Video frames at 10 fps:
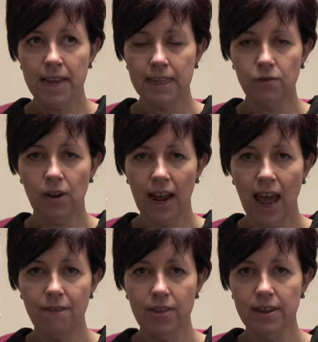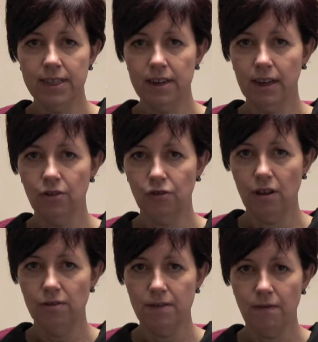it's all like everything's in a
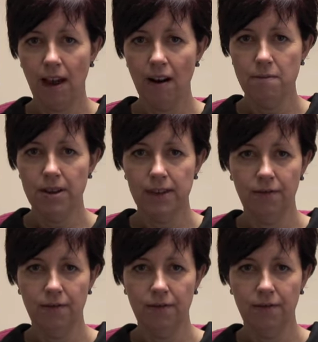controlled environment.